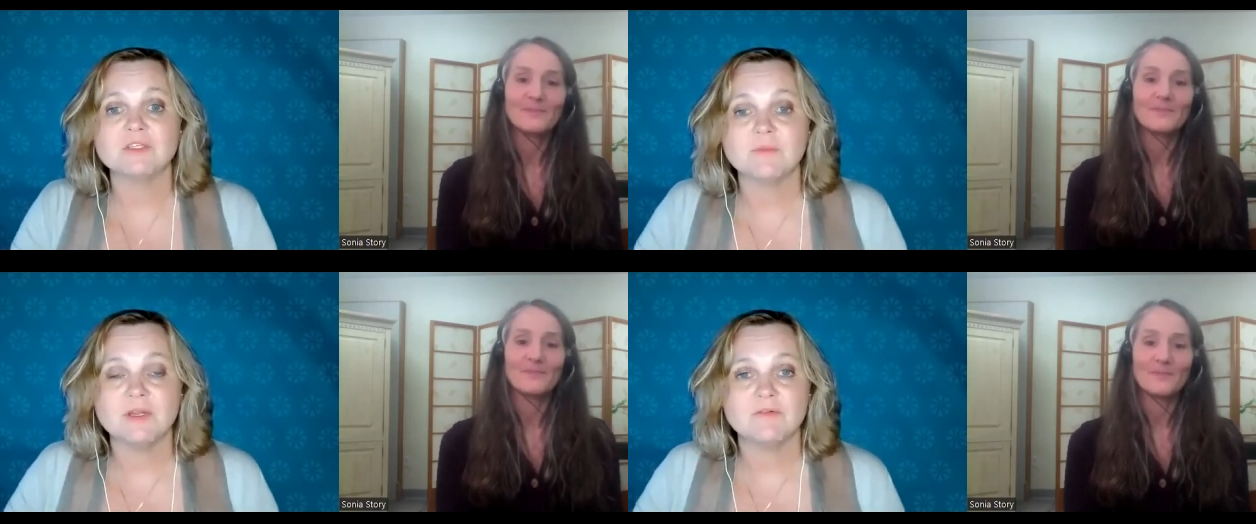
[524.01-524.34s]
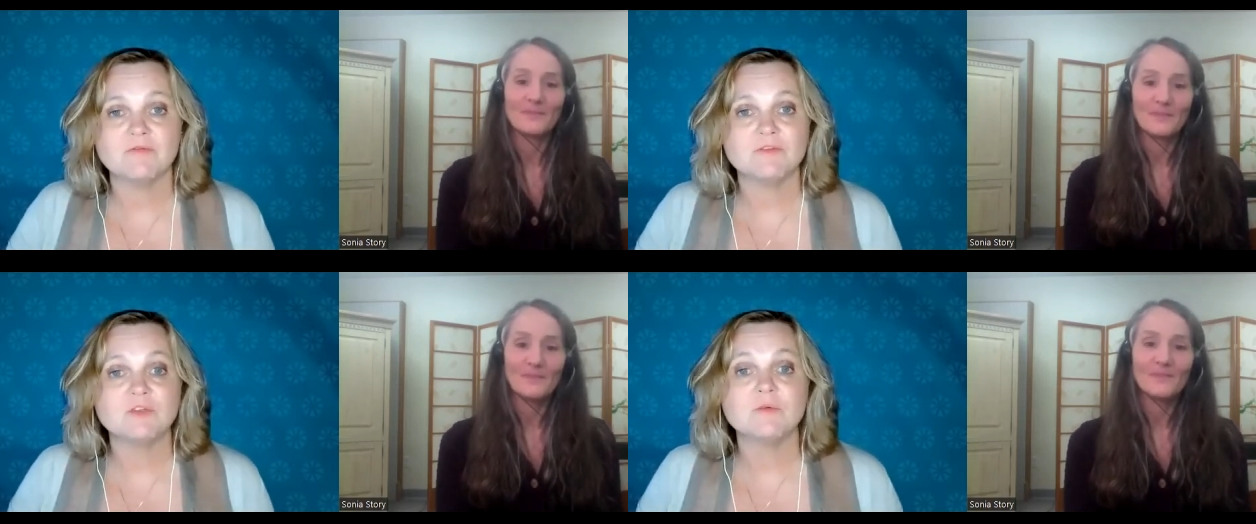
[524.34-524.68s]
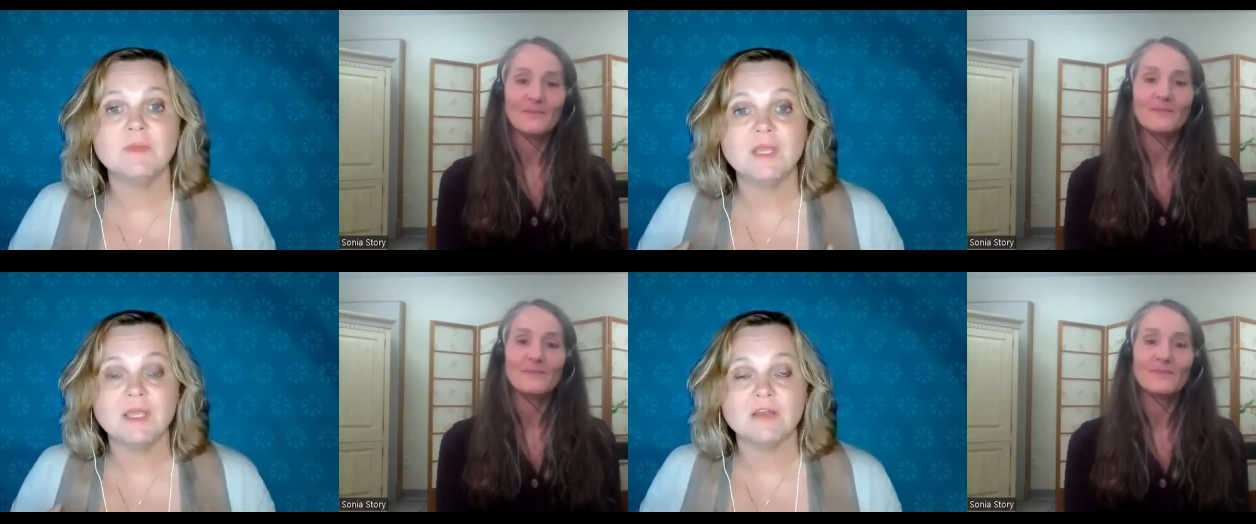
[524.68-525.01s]
Speaker 1: But to
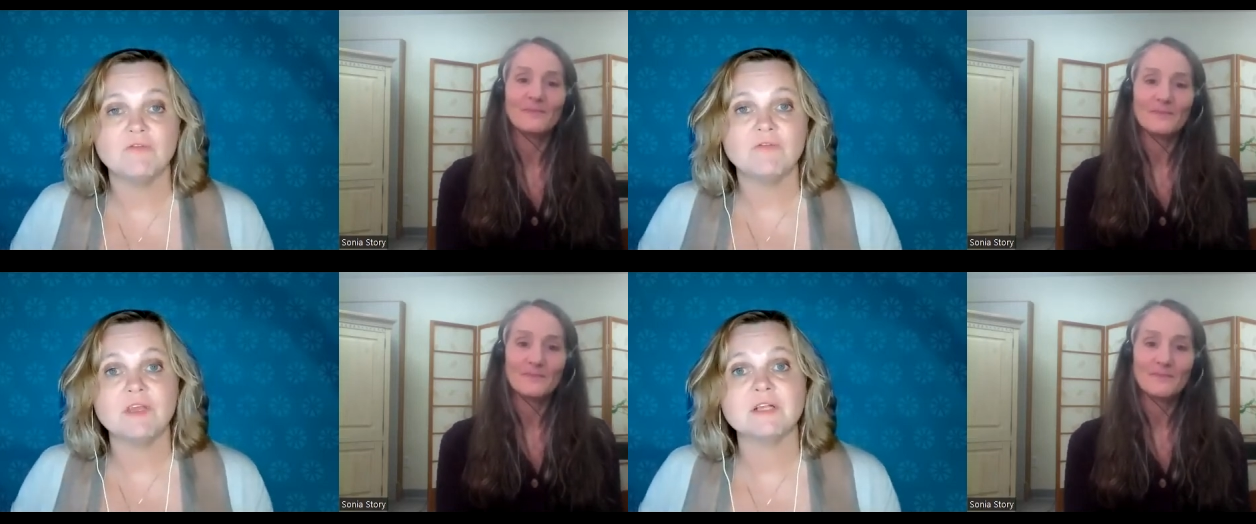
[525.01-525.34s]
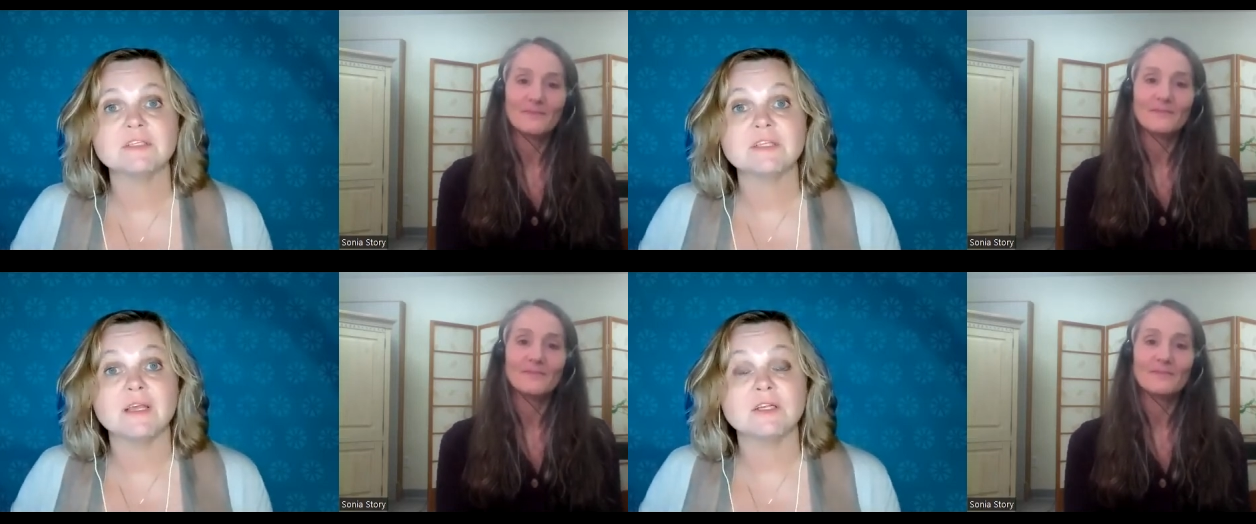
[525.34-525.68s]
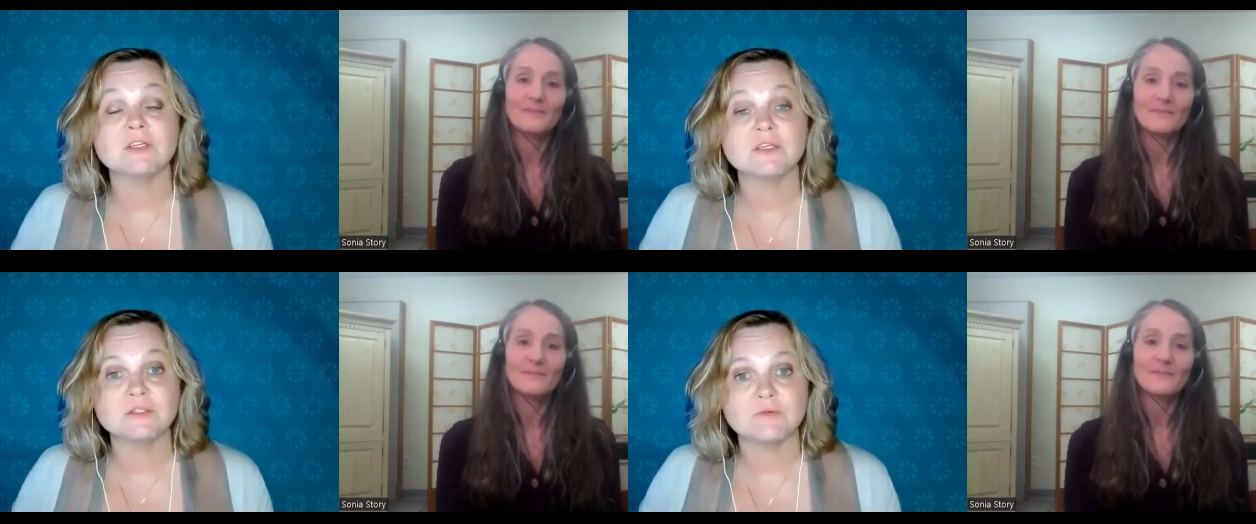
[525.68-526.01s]
me, it feels like
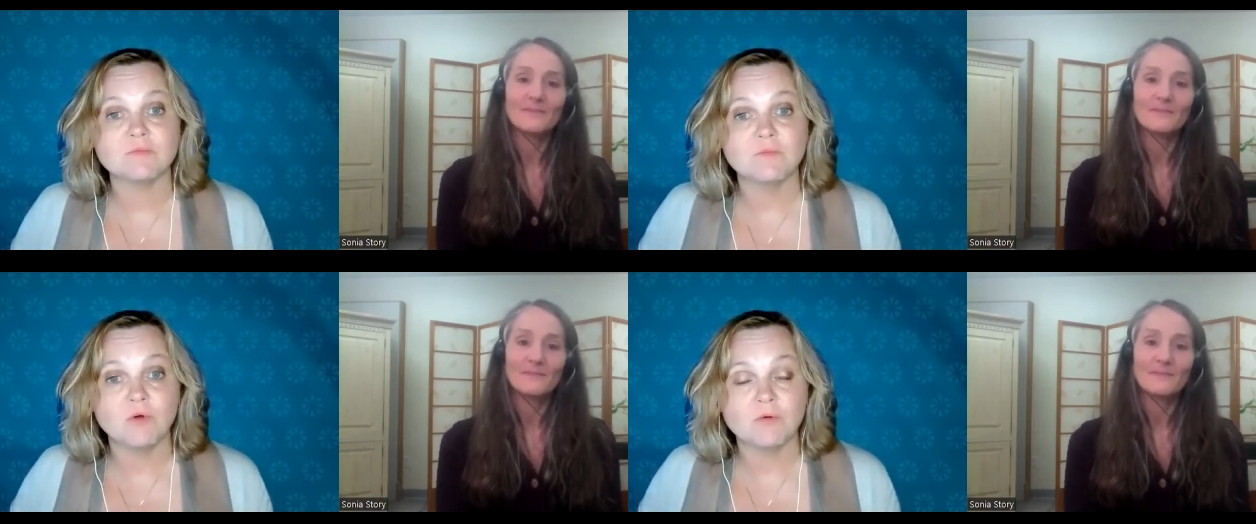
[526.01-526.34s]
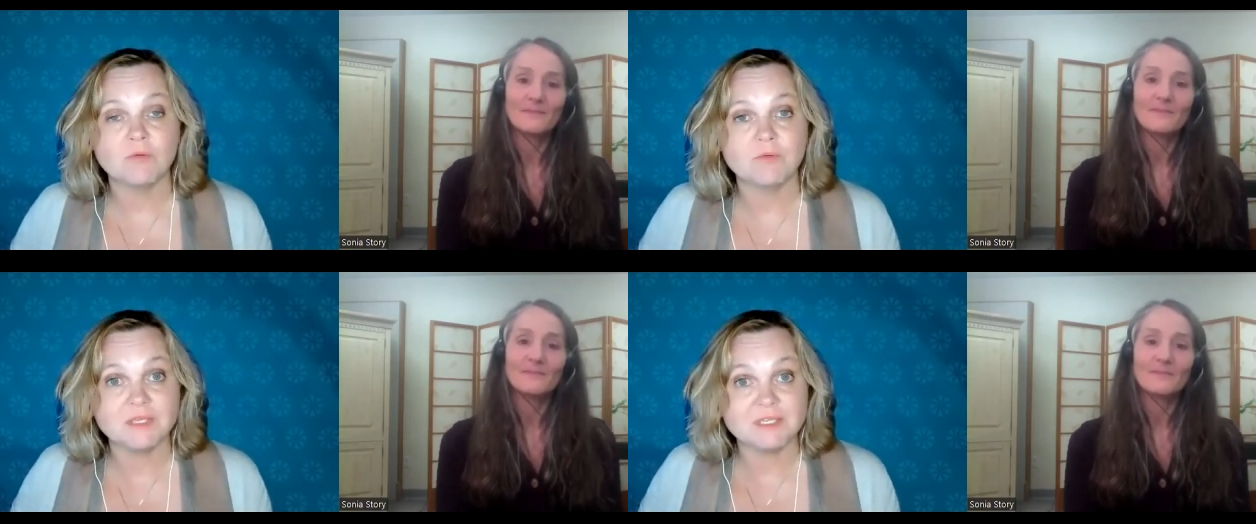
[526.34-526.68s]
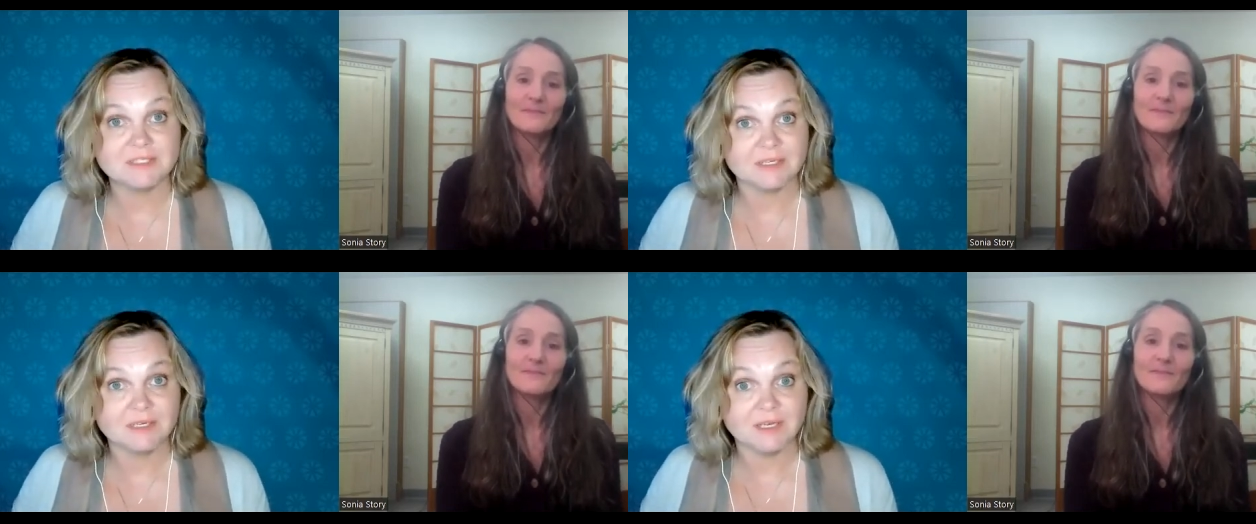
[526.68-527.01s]
just more
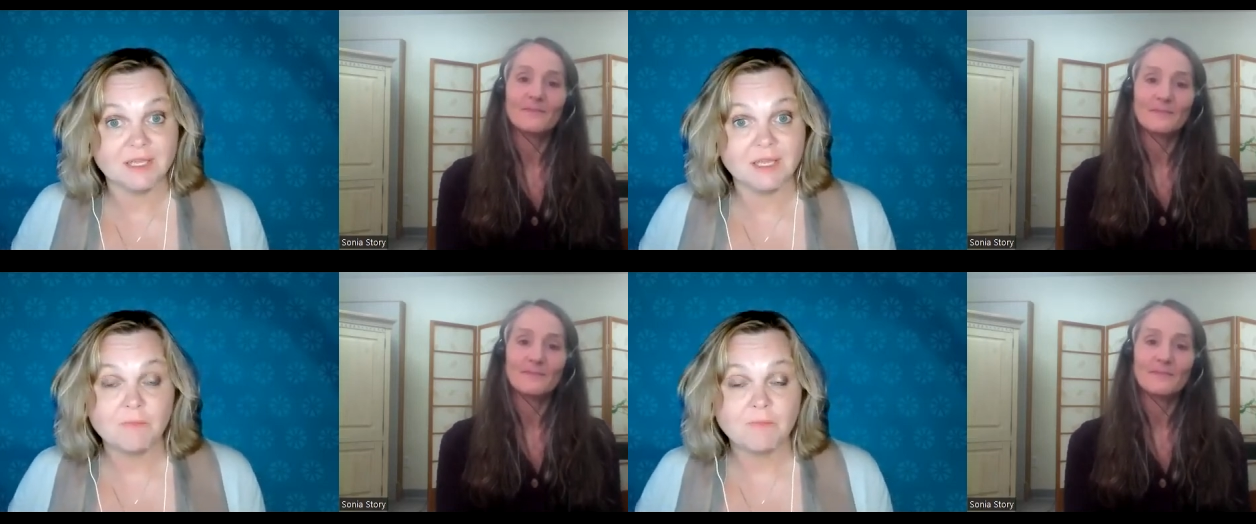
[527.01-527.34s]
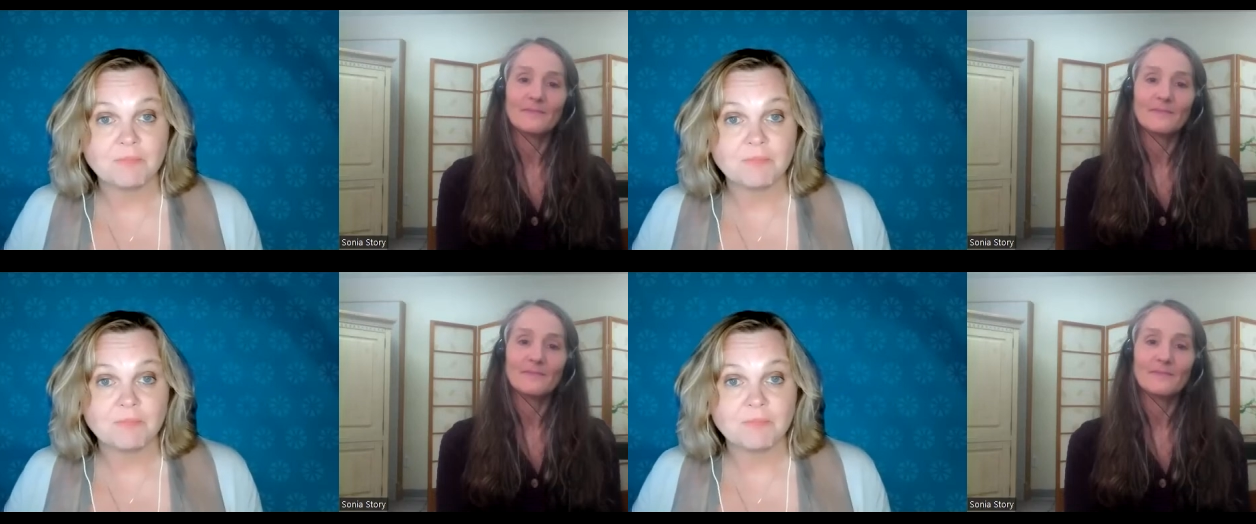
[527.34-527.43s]
recently